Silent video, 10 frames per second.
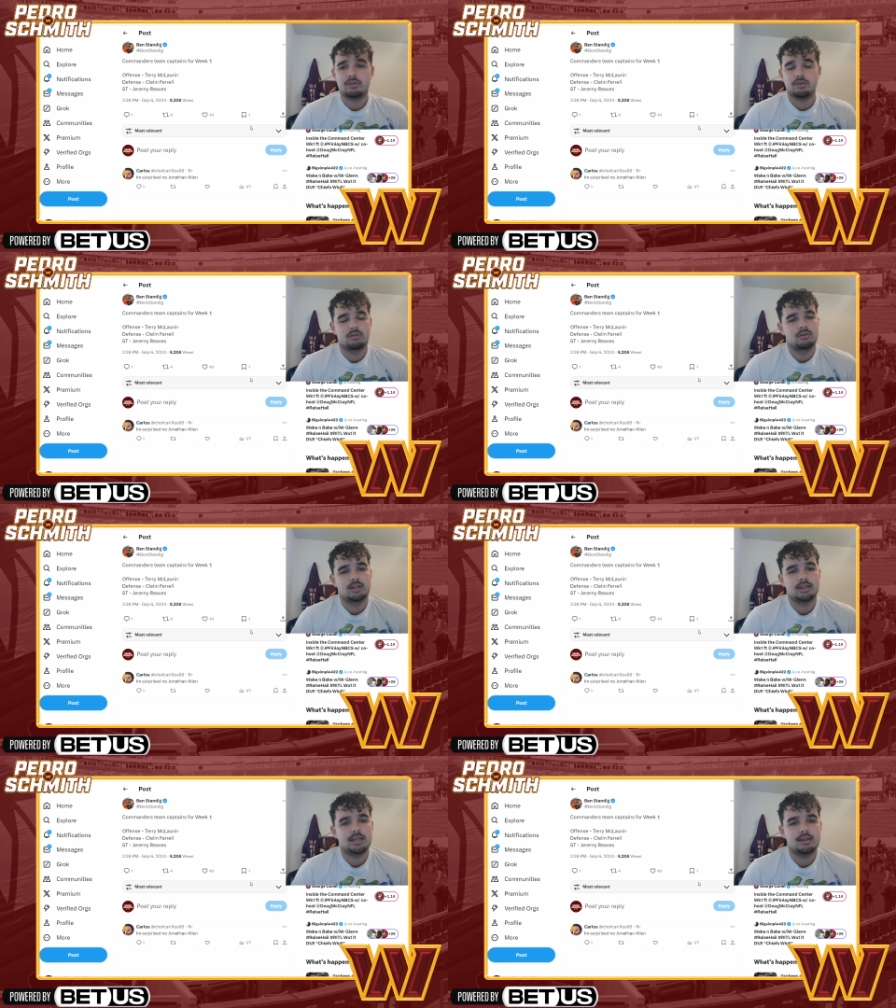So it
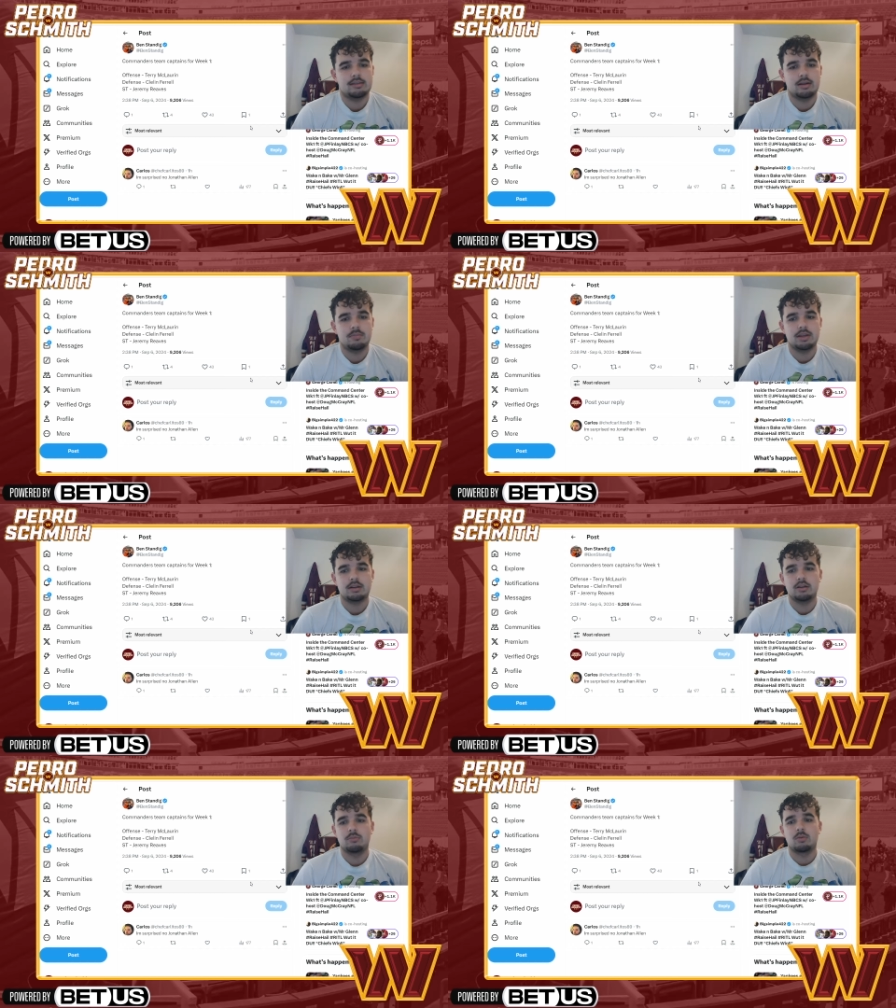really isn't a big
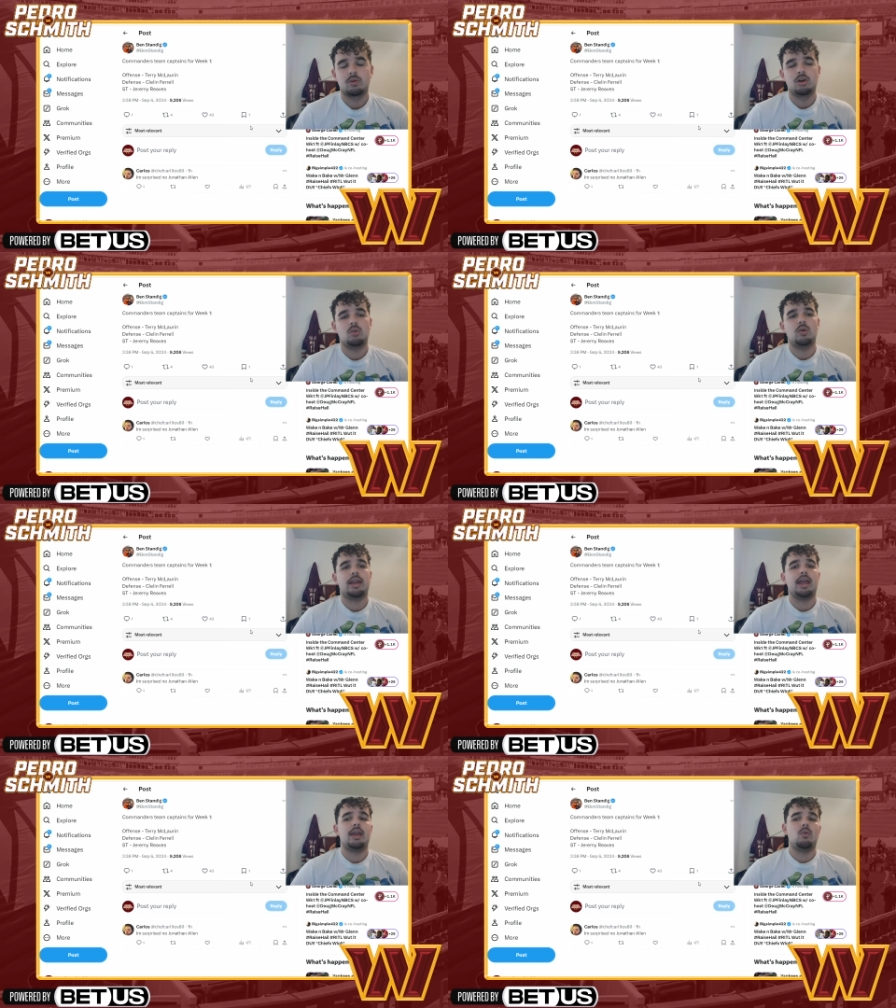deal. But real quick,
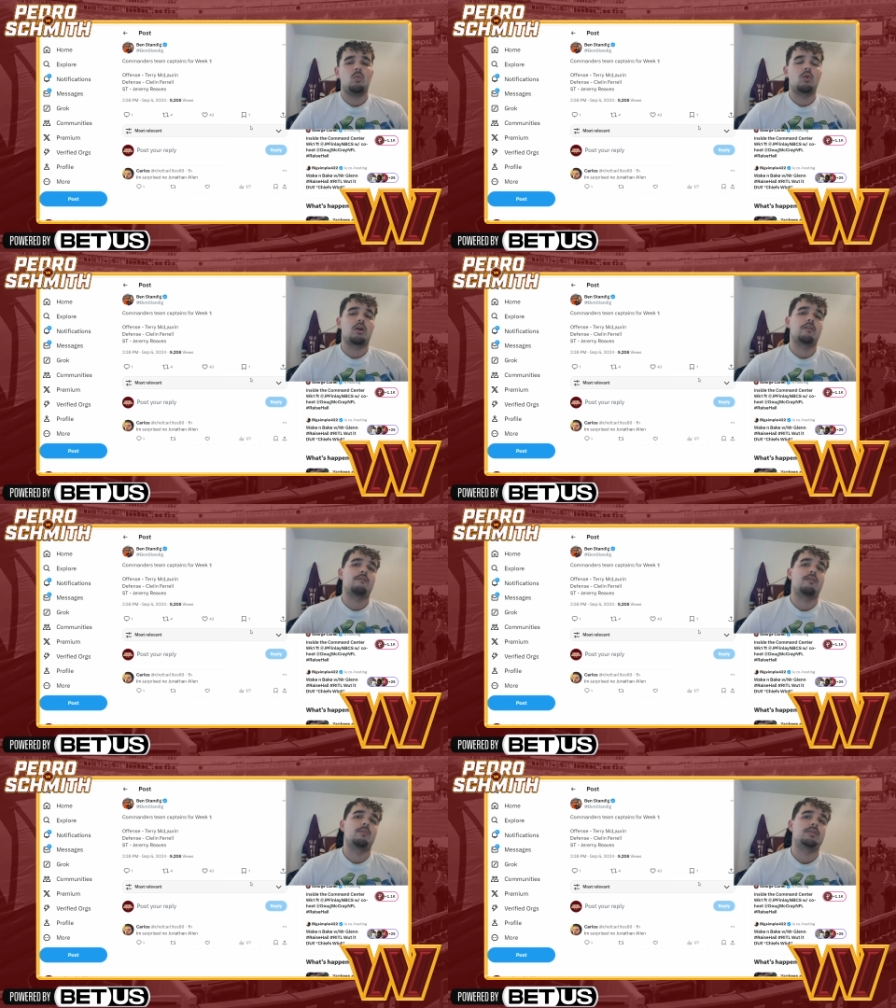a word
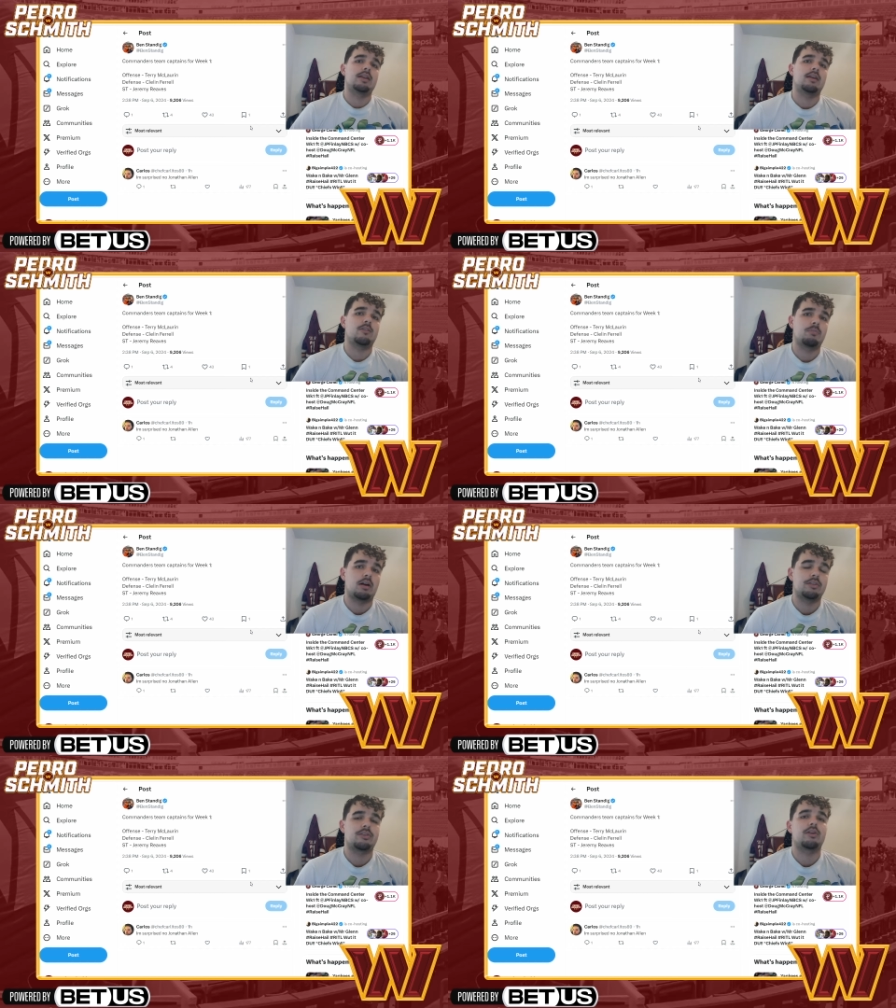from today's
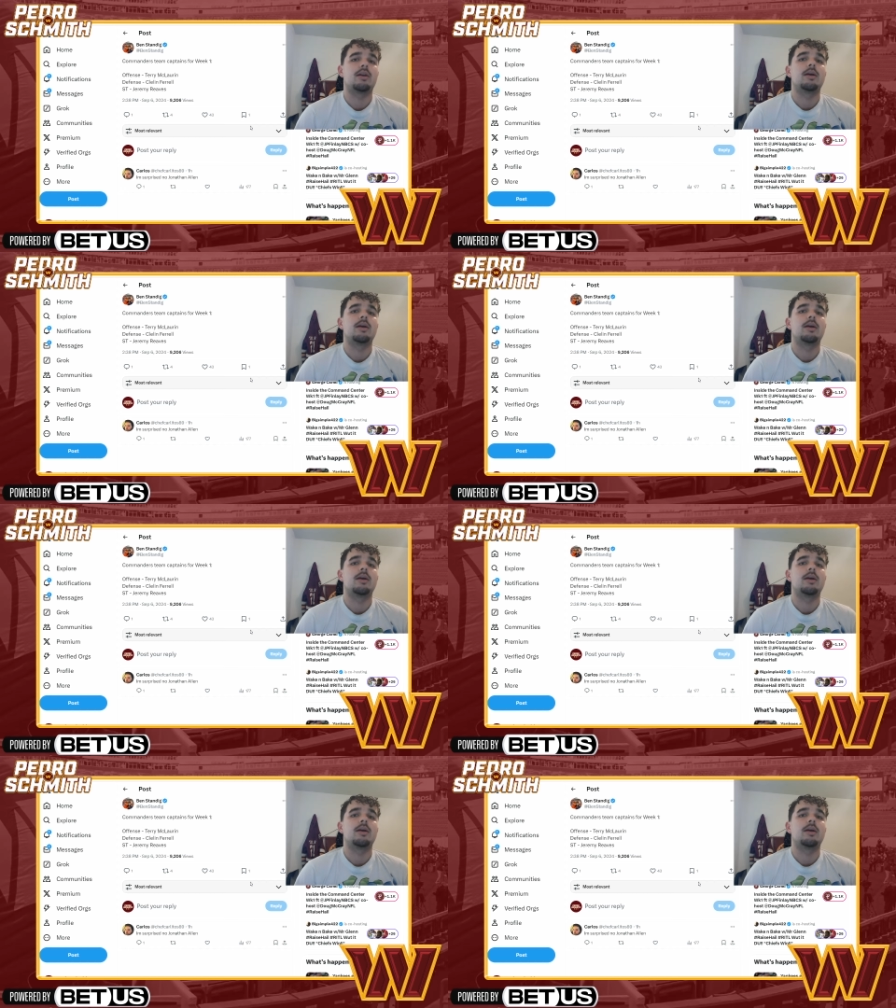sponsor,